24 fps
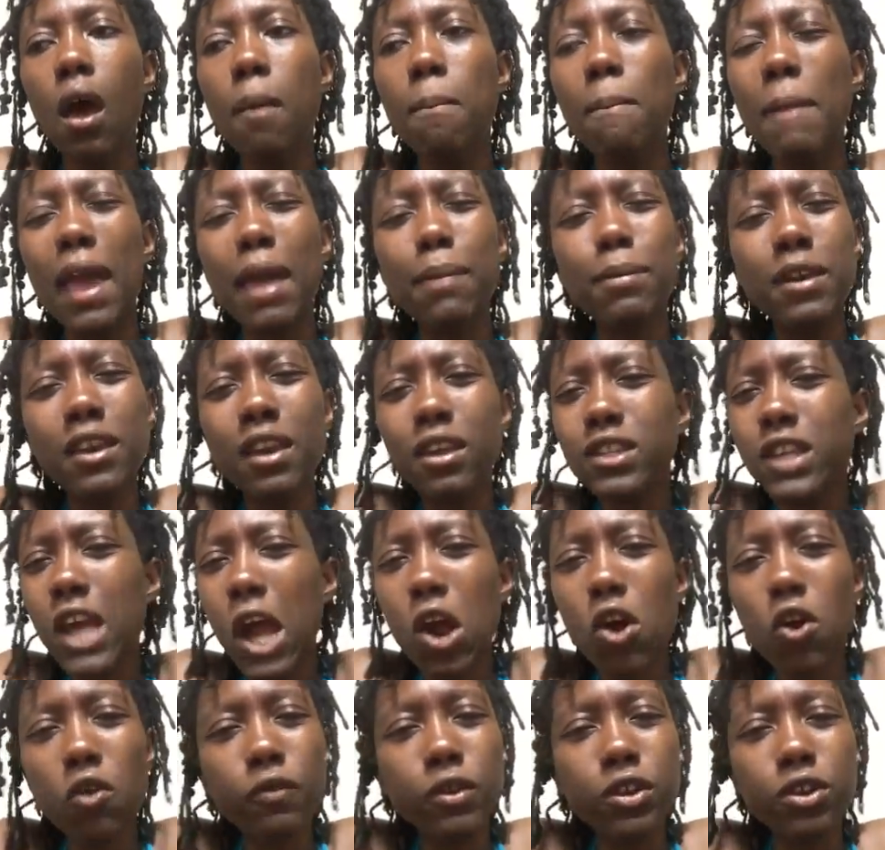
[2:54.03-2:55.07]
Maybe
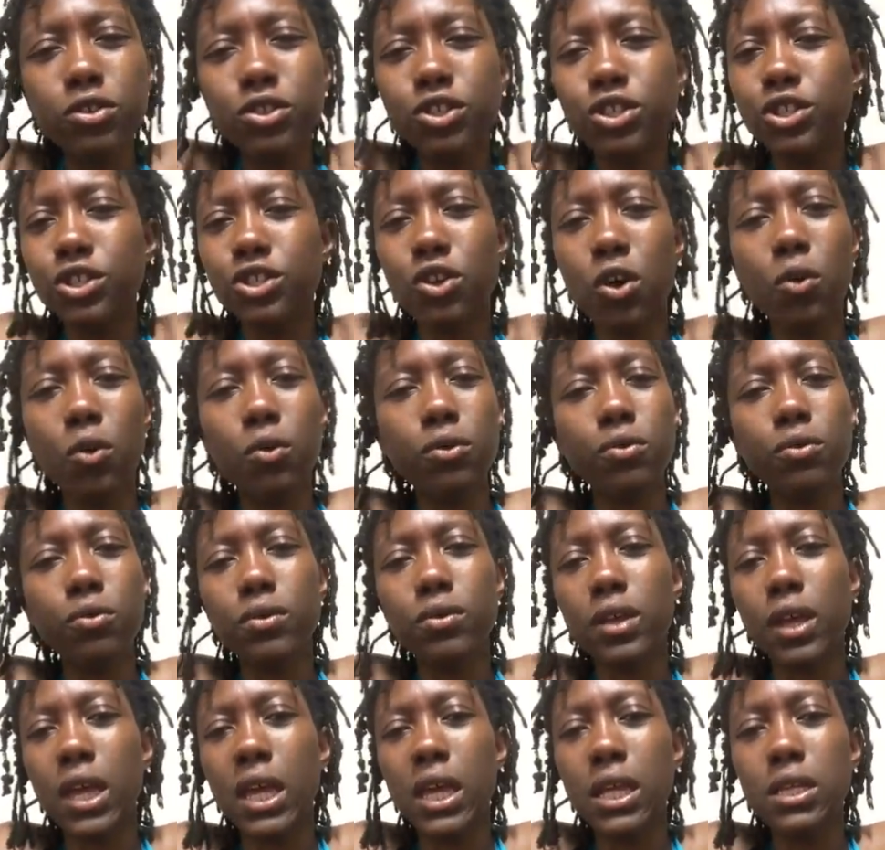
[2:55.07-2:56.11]
tarot readers just go through
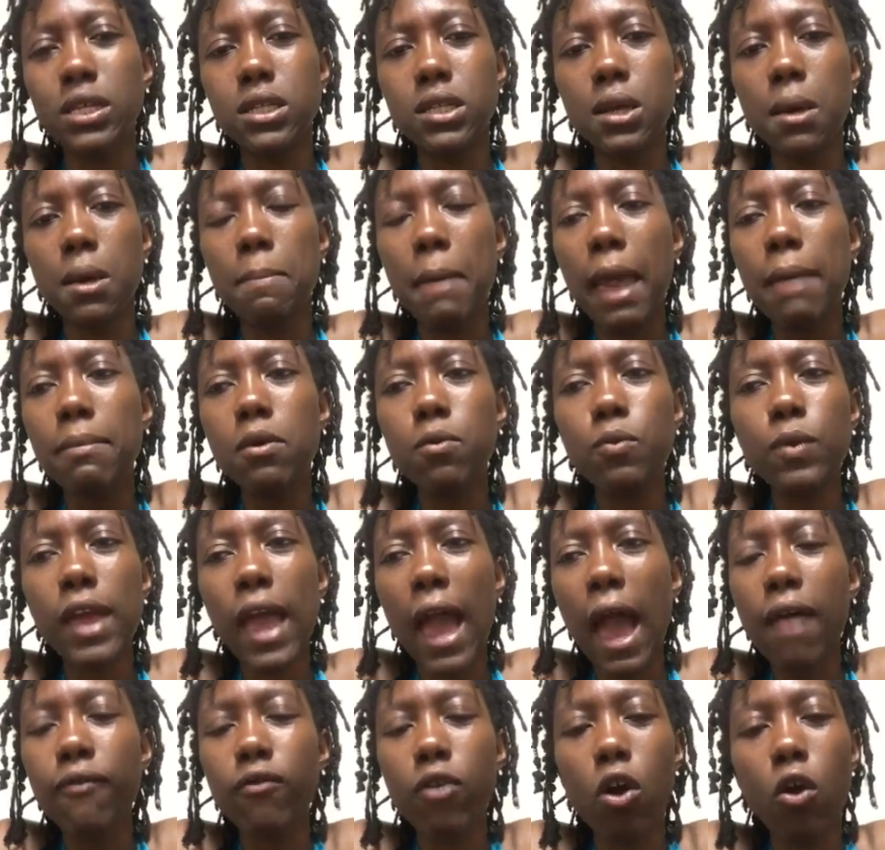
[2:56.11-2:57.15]
things. Maybe we
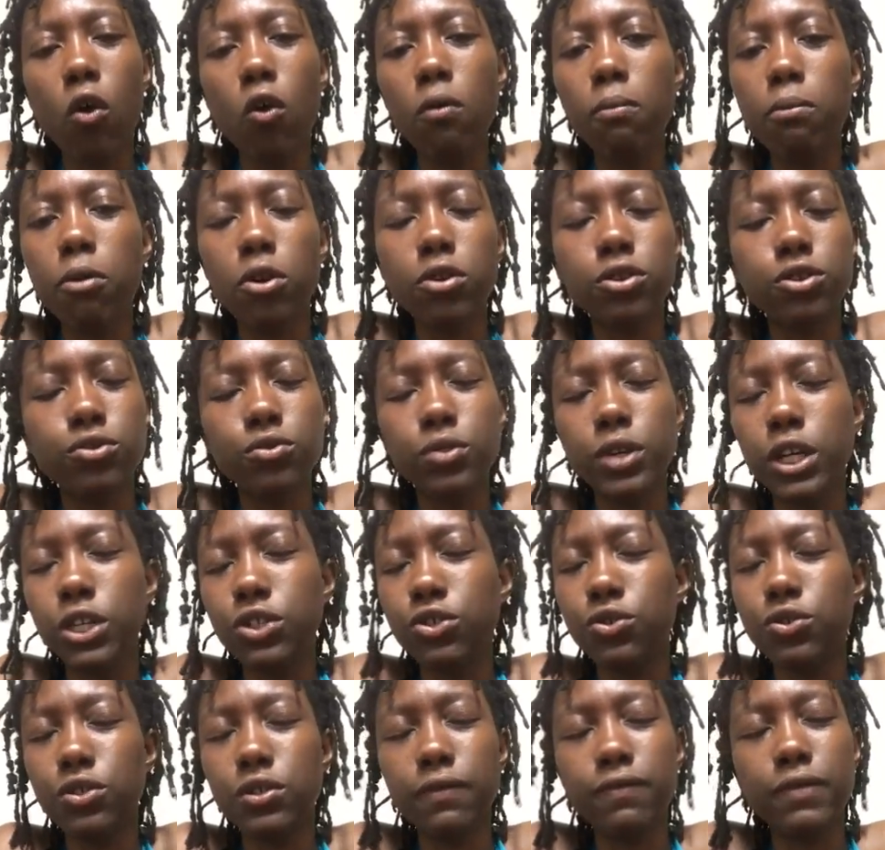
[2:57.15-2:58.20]
have our own personal
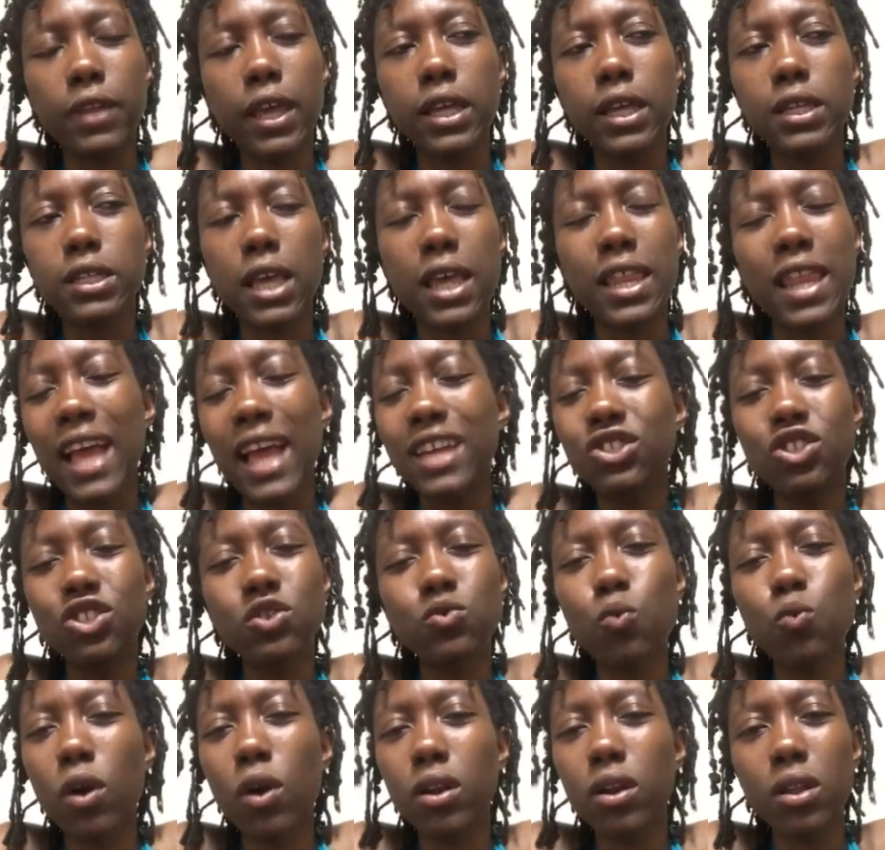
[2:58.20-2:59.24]
issues of things. And that's
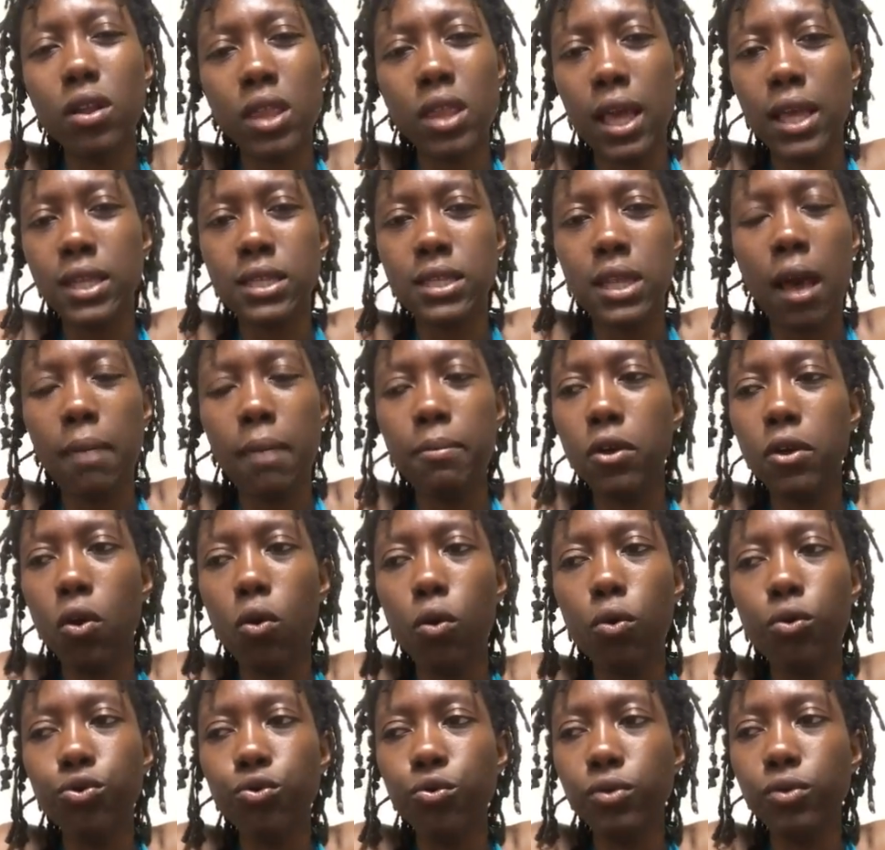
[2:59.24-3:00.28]
just one of the things that I've been
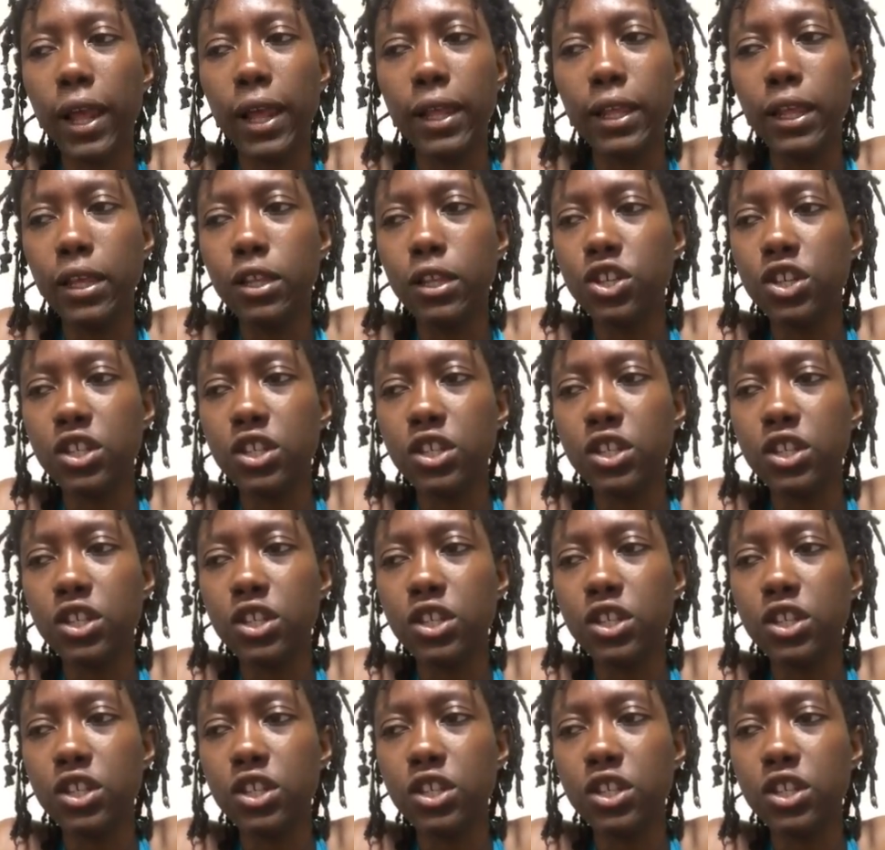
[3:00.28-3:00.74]
going through lately.